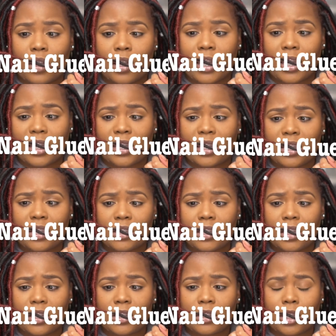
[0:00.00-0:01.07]

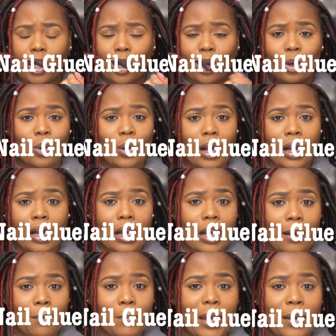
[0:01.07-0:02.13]
is, so
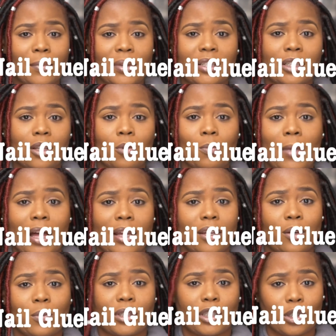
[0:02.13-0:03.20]
maybe
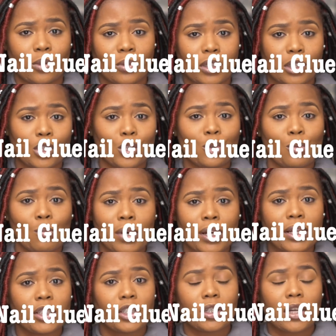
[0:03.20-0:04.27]
somebody was using too
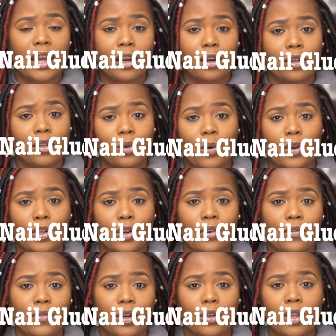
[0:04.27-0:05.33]
much hair glue on
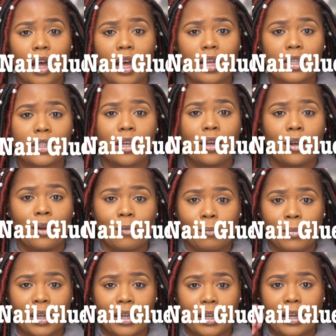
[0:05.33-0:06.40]
your faux locks.
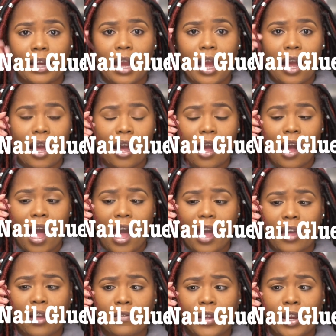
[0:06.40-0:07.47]
But I
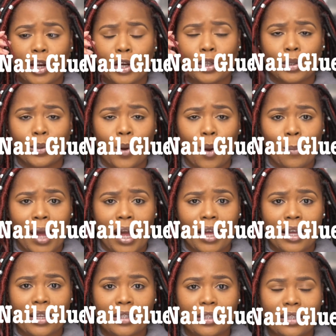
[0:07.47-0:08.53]
have hair glue on
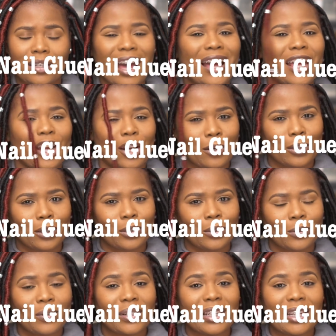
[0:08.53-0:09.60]
mine, not hair
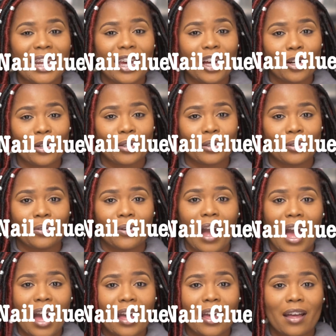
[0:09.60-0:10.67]
glue, nail glue.
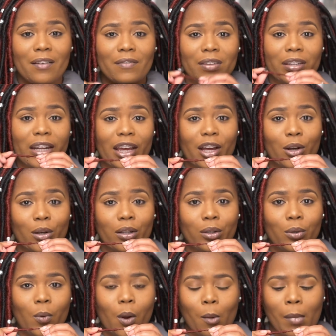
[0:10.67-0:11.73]
I have nail
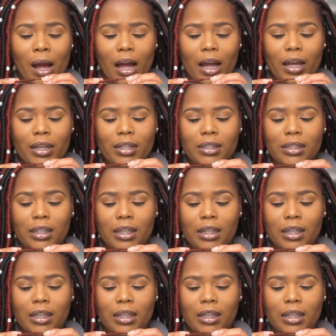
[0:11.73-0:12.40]
glue on mine,